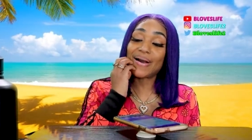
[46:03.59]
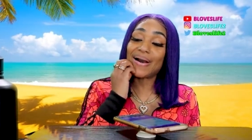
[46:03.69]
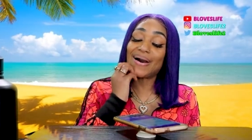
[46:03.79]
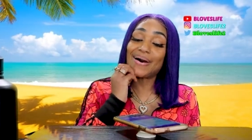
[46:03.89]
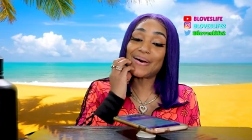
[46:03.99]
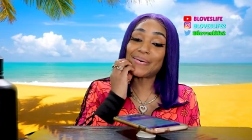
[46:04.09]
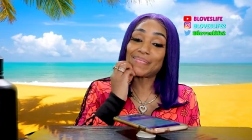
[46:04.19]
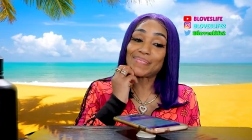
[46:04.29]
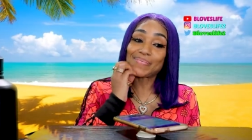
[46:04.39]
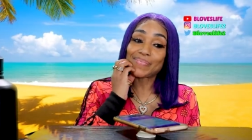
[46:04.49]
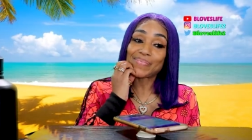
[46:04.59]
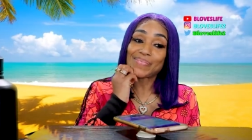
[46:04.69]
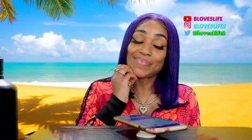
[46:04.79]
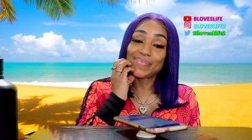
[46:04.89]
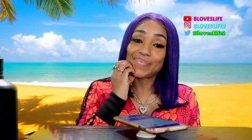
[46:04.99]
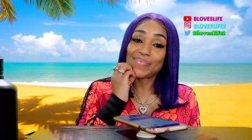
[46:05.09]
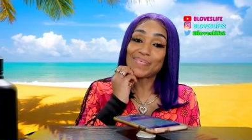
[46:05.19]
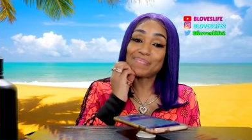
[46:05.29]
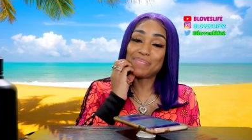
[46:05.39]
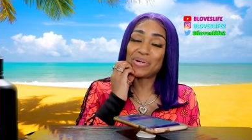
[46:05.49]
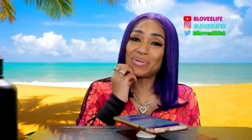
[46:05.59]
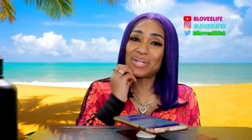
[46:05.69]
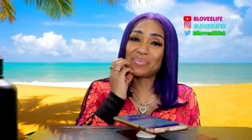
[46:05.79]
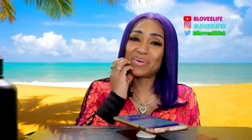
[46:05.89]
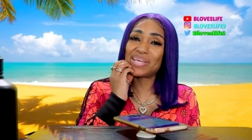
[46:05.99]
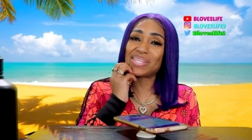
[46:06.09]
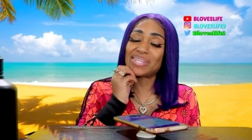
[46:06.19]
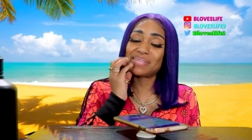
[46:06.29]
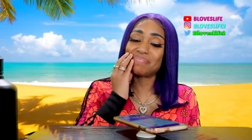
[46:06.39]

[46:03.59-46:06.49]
um, build it with